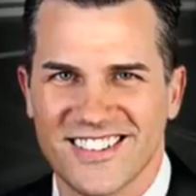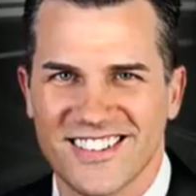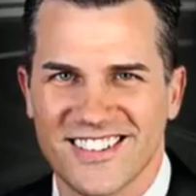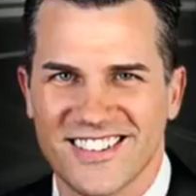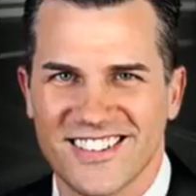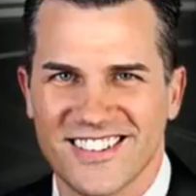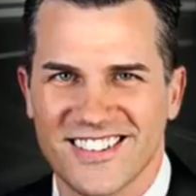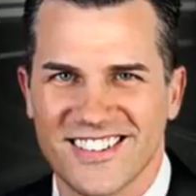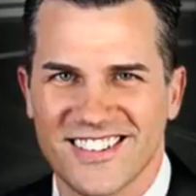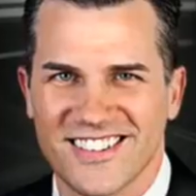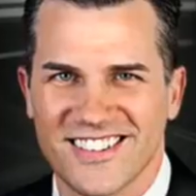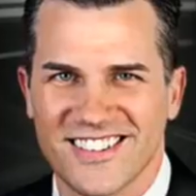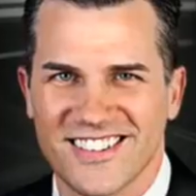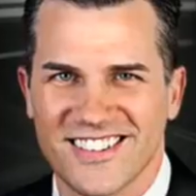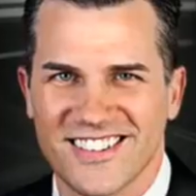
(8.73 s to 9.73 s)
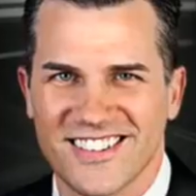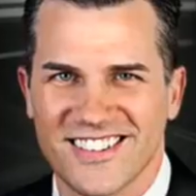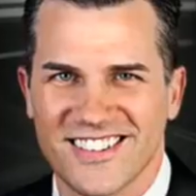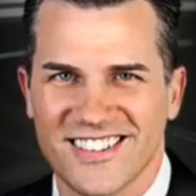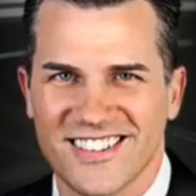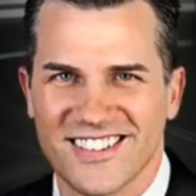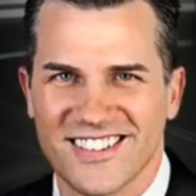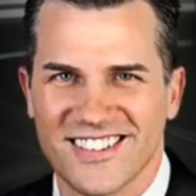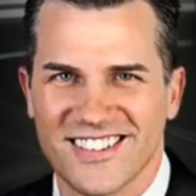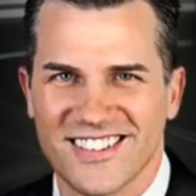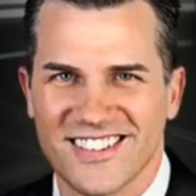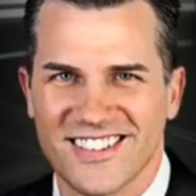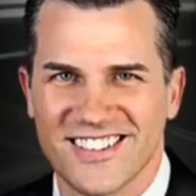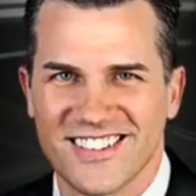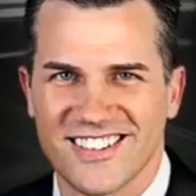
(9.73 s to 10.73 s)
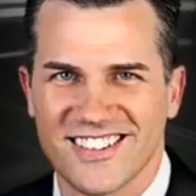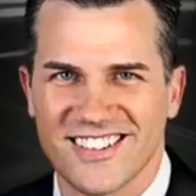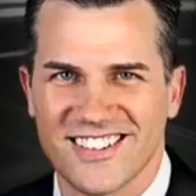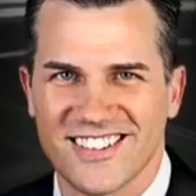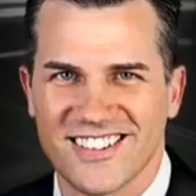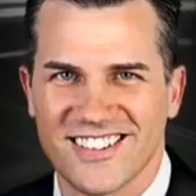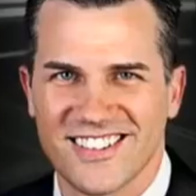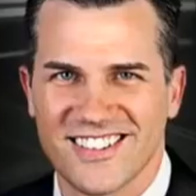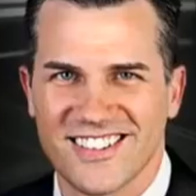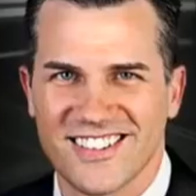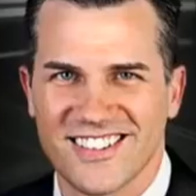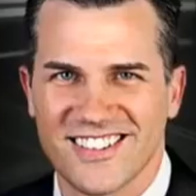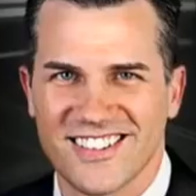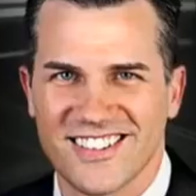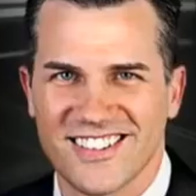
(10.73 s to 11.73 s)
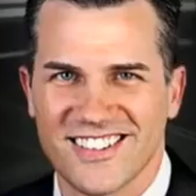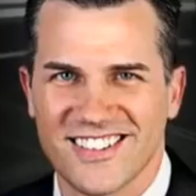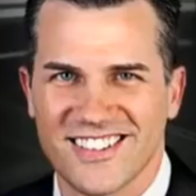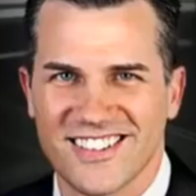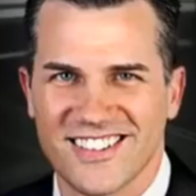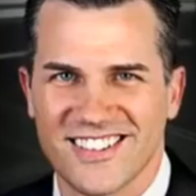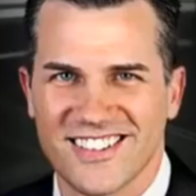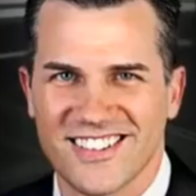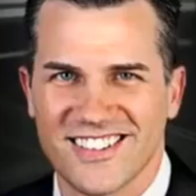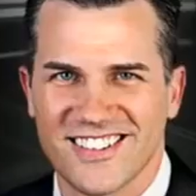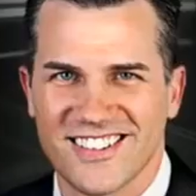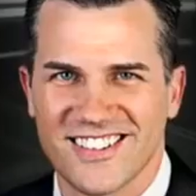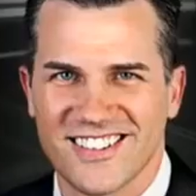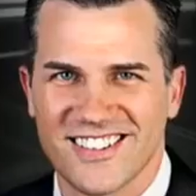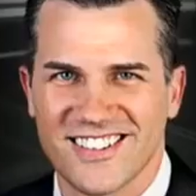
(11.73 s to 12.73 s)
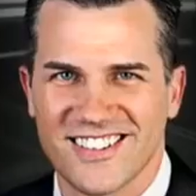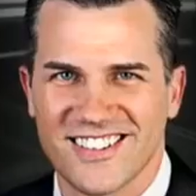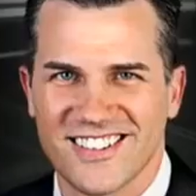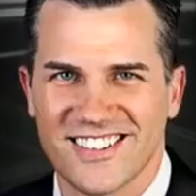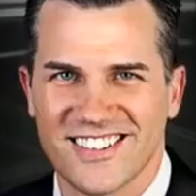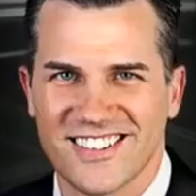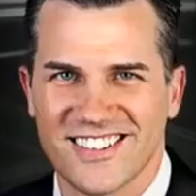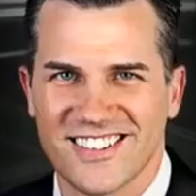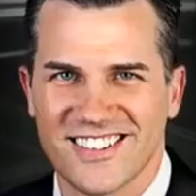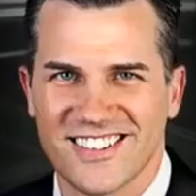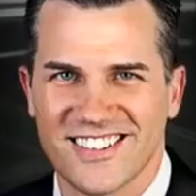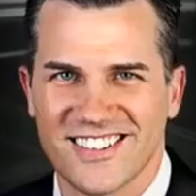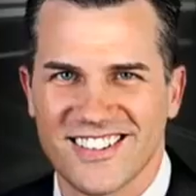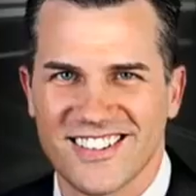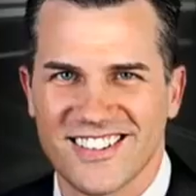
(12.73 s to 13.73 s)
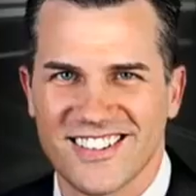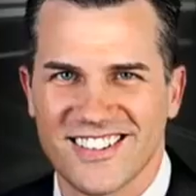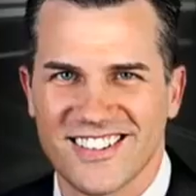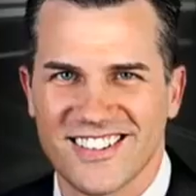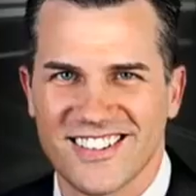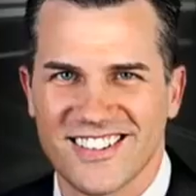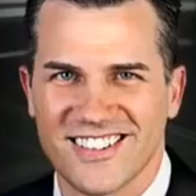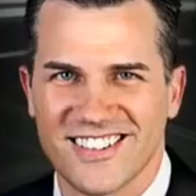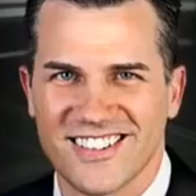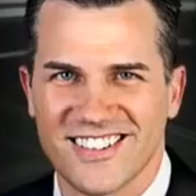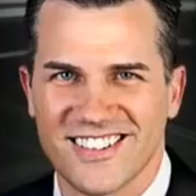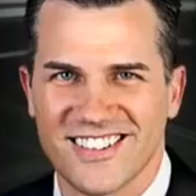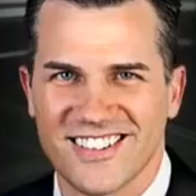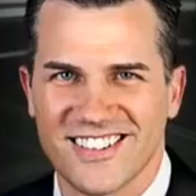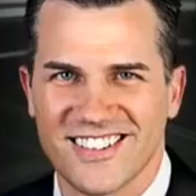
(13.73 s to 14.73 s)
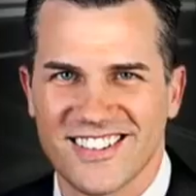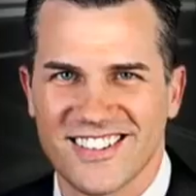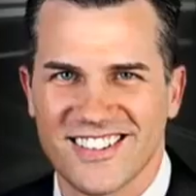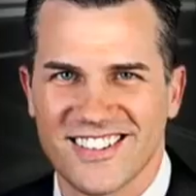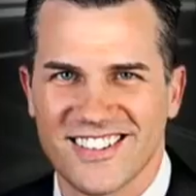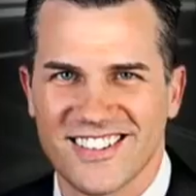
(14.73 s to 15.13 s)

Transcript: This is a still picture; no speech is visible.